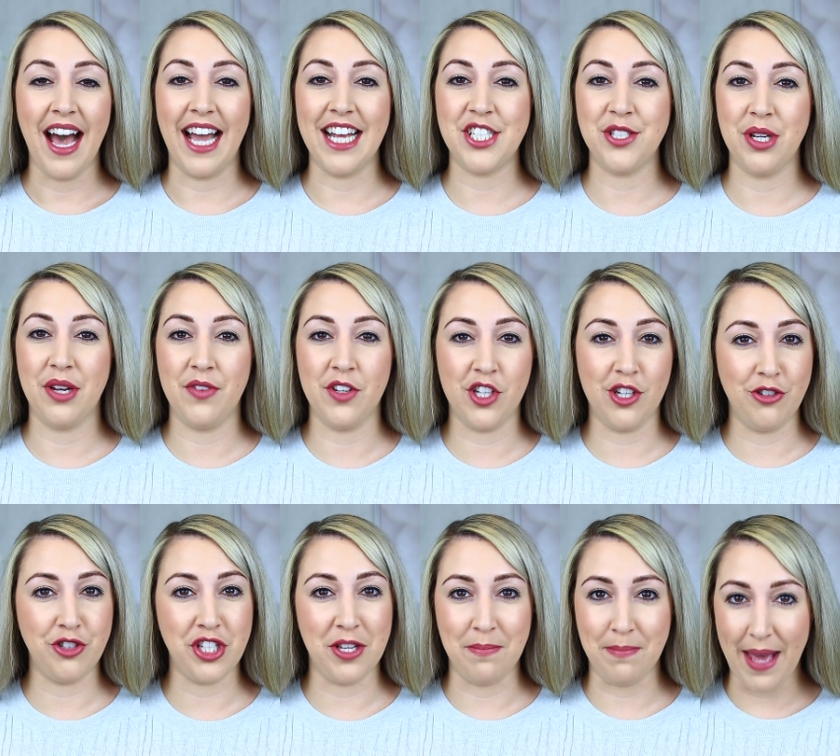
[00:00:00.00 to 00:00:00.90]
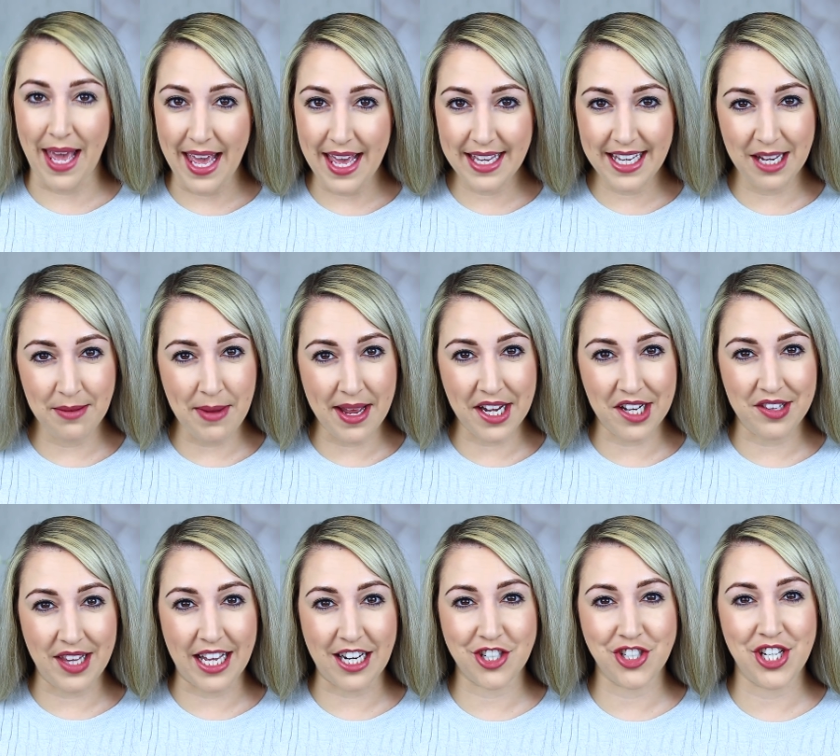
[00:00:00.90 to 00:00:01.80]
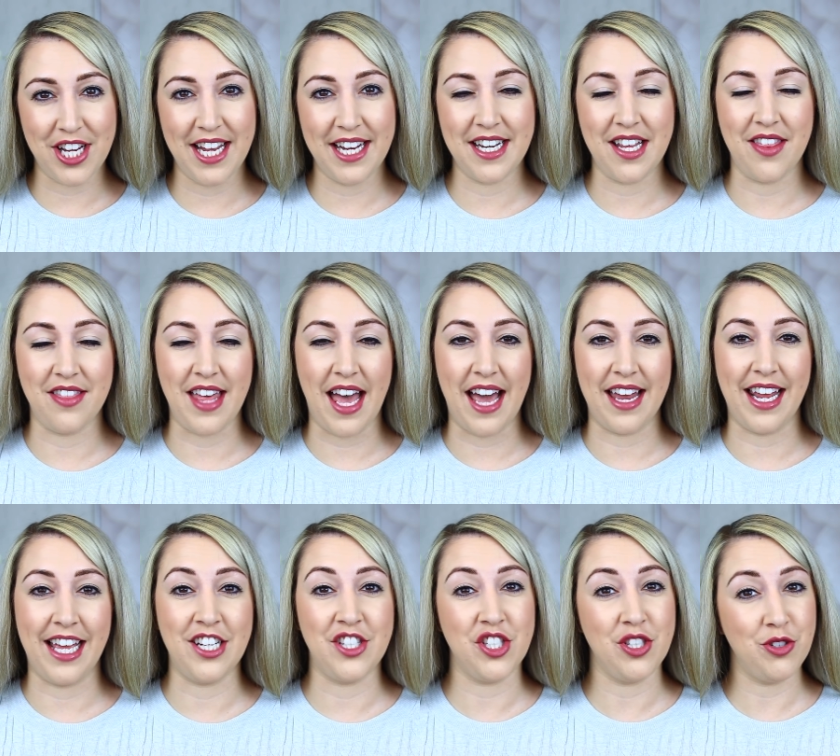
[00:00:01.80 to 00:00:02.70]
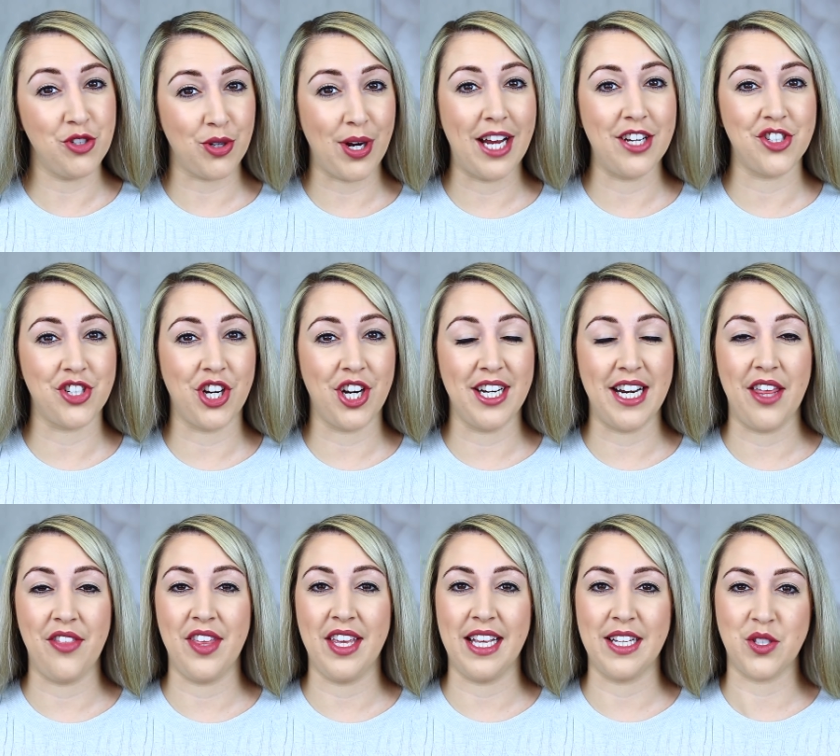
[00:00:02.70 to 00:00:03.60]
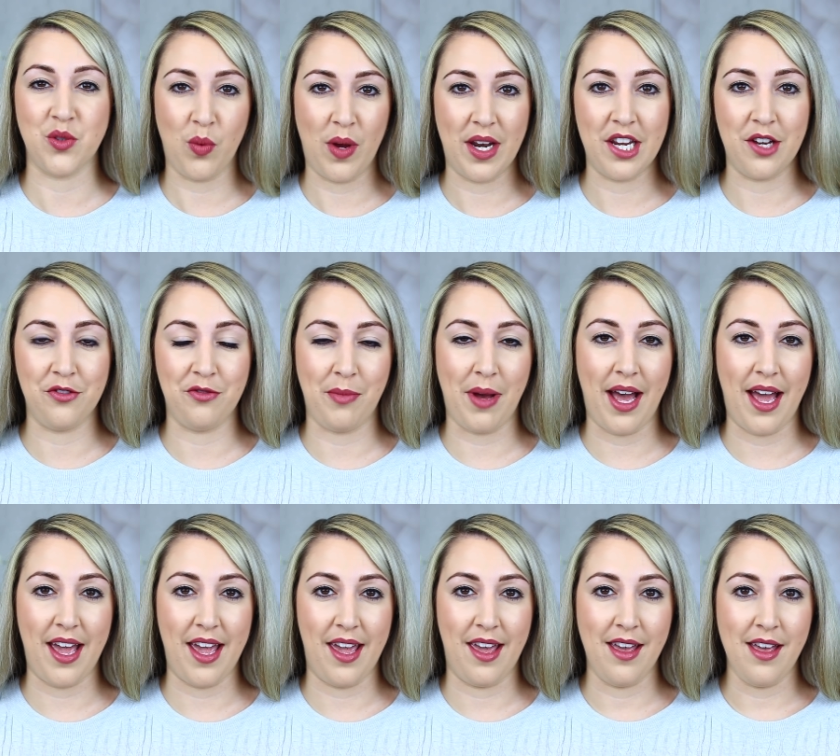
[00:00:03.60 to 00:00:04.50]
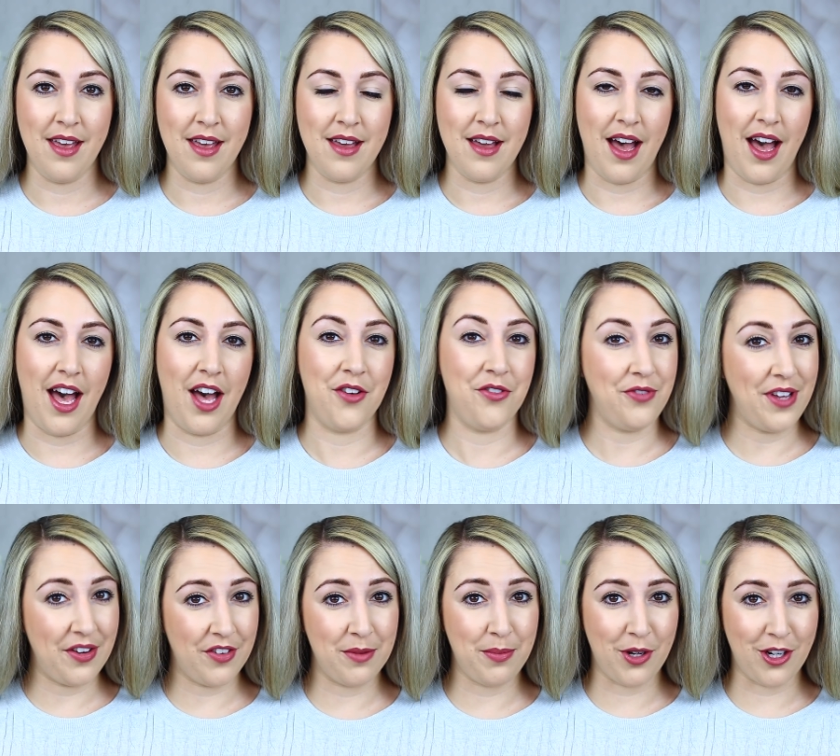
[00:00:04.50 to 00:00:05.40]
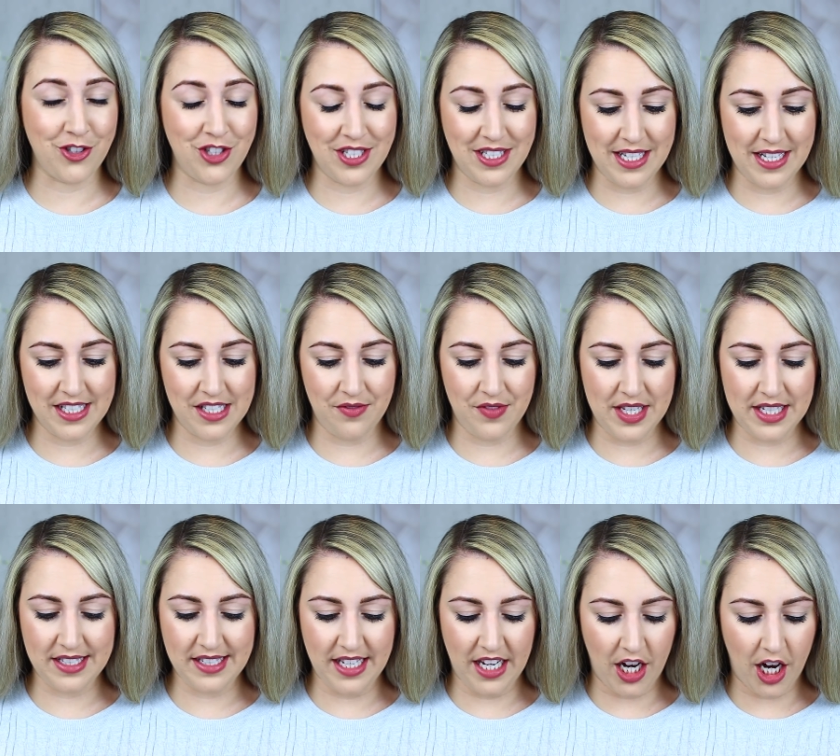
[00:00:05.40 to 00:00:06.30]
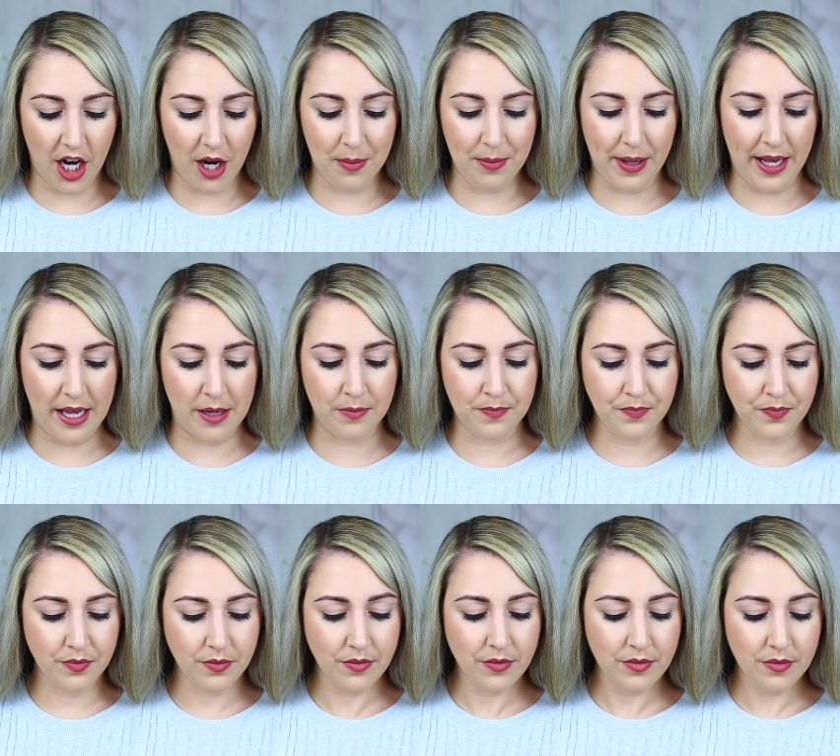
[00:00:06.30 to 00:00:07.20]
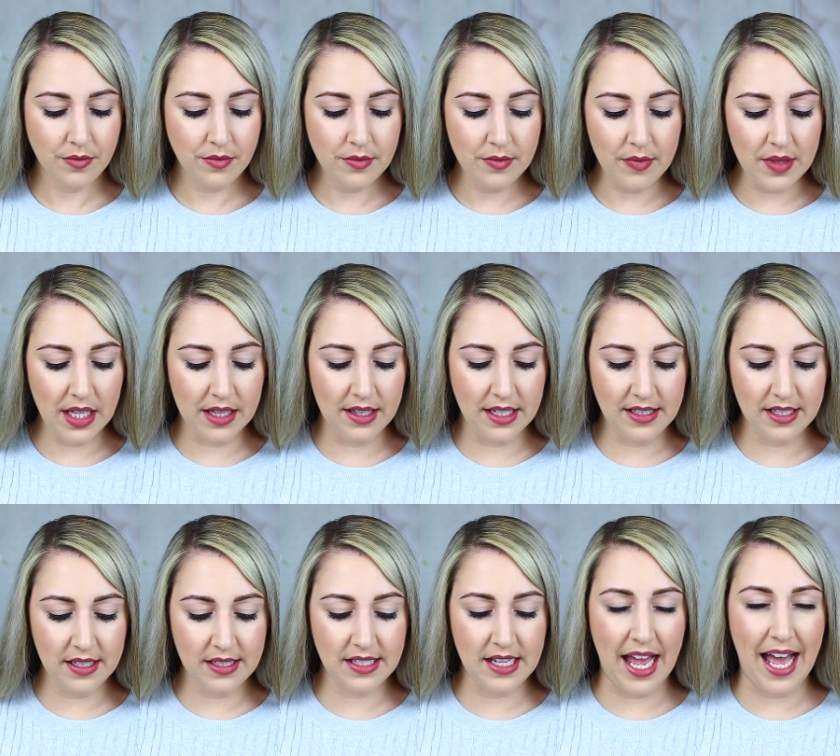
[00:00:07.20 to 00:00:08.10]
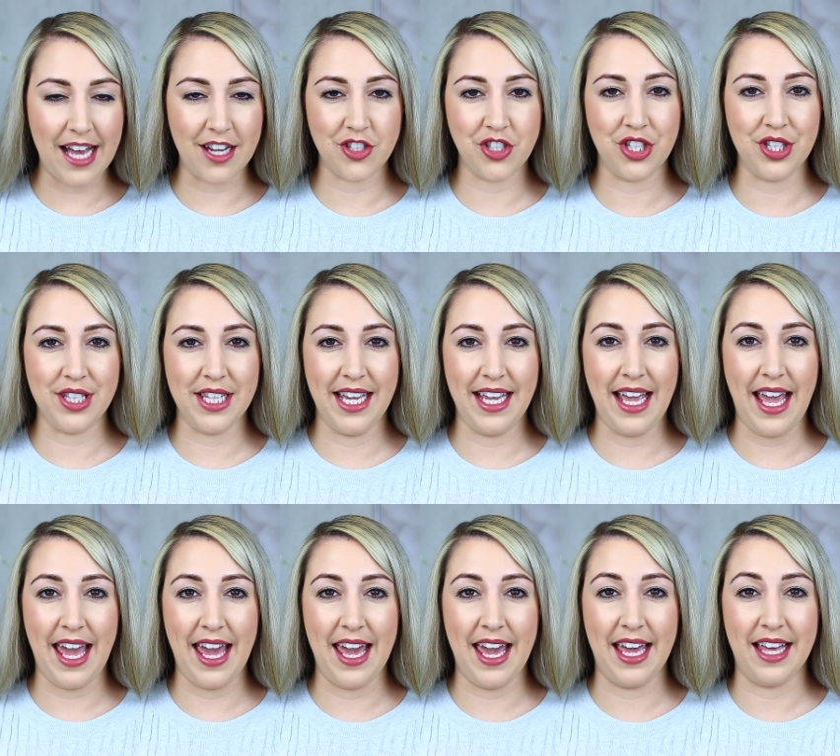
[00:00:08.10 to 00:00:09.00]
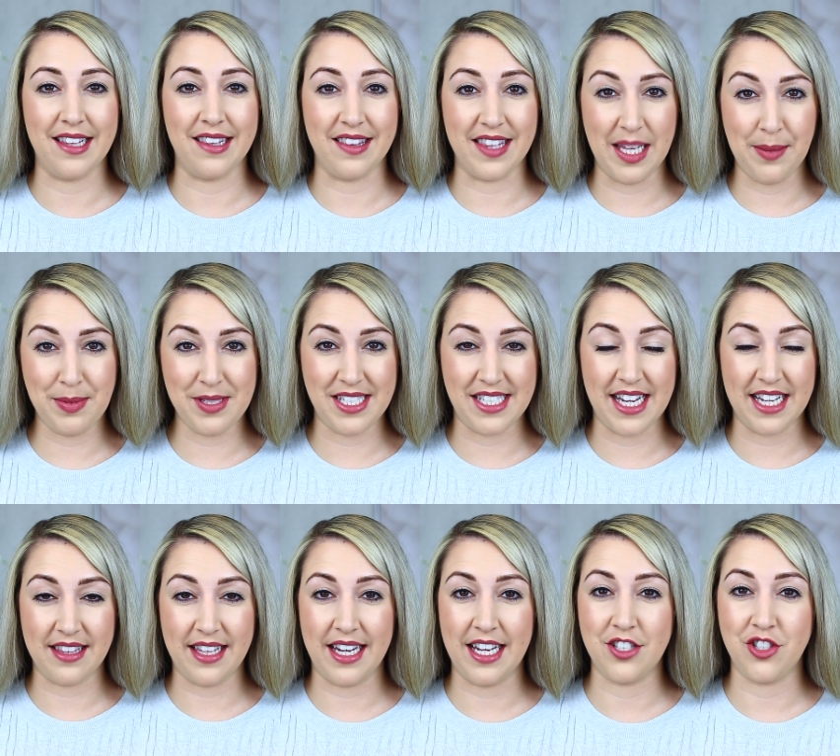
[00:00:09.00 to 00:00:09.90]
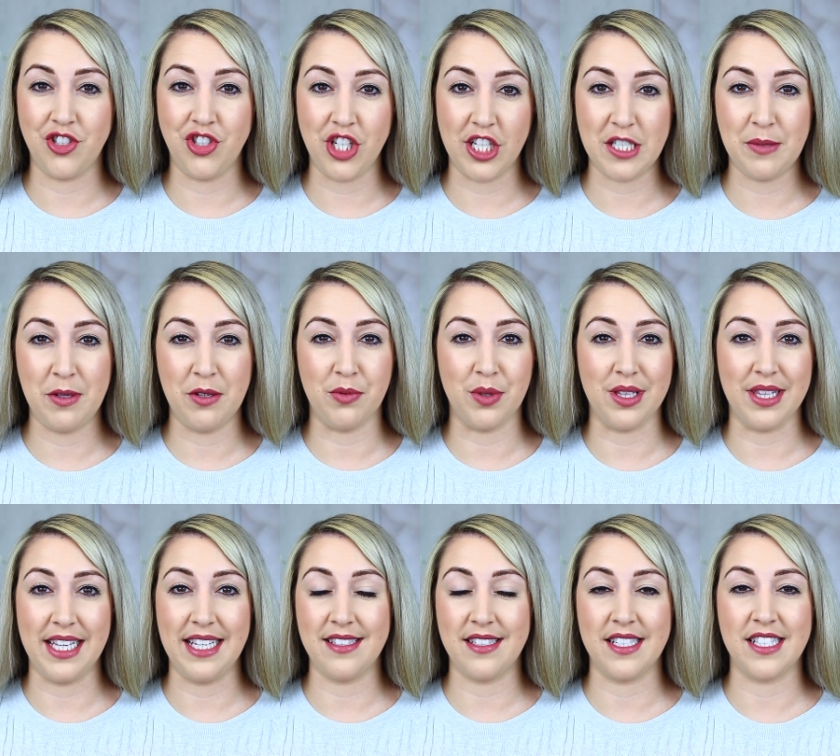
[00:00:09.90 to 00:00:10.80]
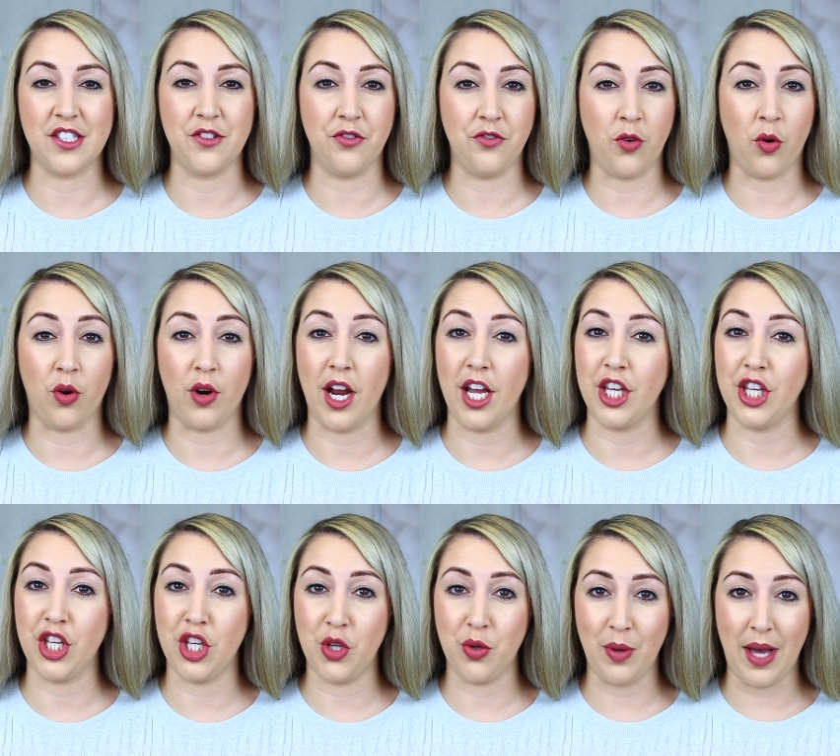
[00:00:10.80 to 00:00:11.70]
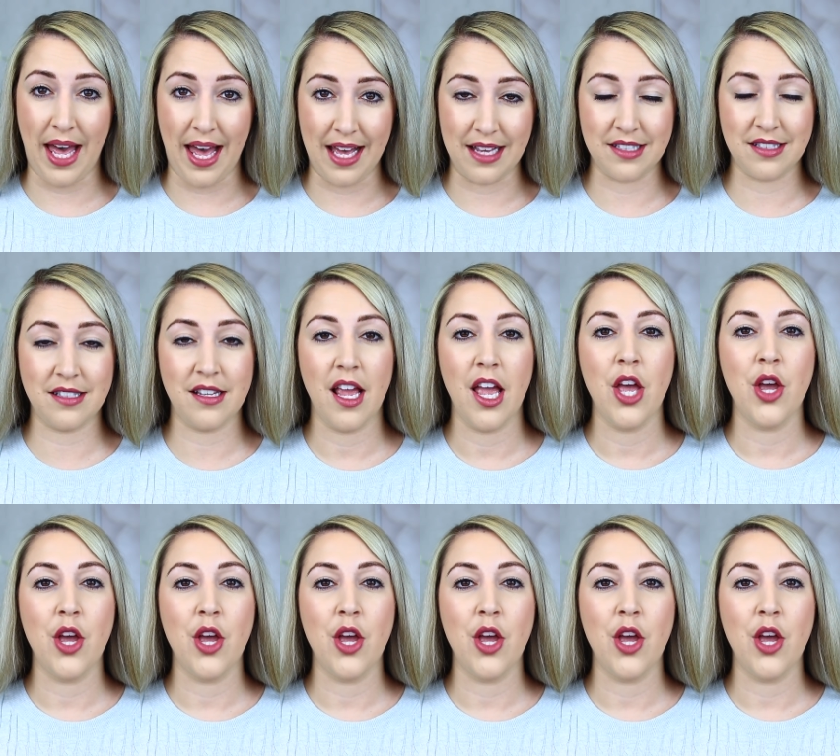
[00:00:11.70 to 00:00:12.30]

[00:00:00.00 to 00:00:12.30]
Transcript: I do have a Gucci bag in my collection that I do treasure, and I think it's one of my uh, favorite purchases of this year, but this is actually a lipstick that has just been released to Sephora U S.